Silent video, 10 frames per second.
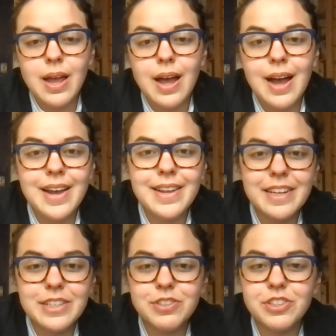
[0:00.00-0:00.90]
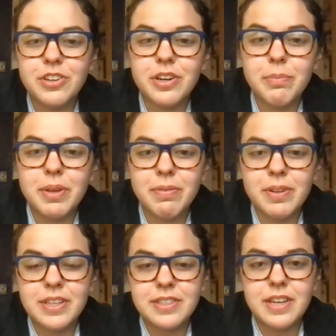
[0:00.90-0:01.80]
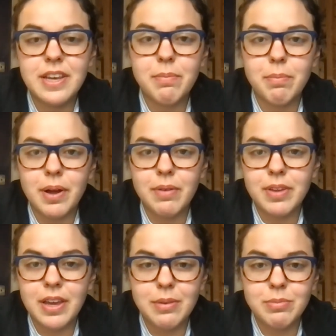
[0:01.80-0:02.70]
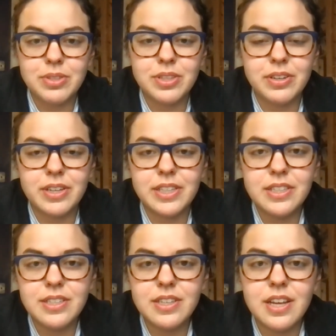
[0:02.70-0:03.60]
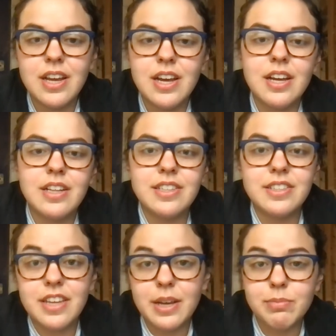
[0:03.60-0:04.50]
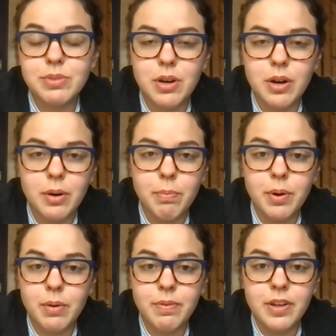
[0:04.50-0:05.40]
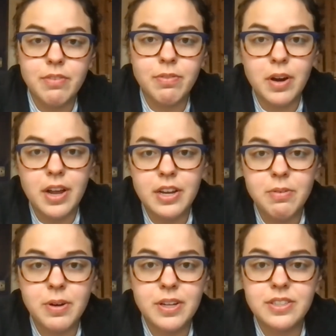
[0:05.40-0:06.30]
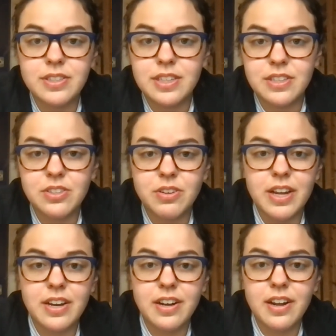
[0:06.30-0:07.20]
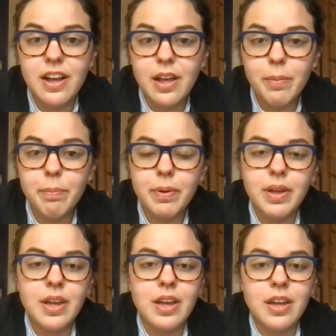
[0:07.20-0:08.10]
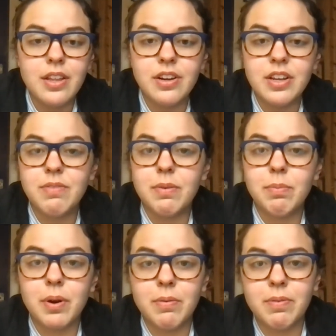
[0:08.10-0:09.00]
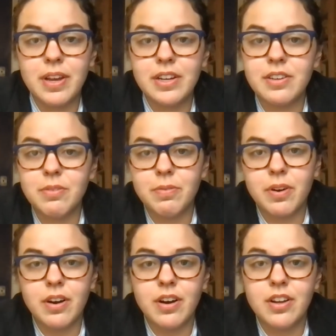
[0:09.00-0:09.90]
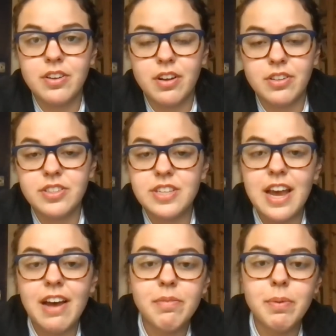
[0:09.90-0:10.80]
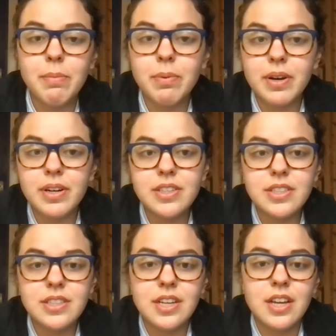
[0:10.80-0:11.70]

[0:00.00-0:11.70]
Hi, thanks for joining me for this improv game series. These games are perfect for anyone sixth grade and up. They're even perfect for adult staff members.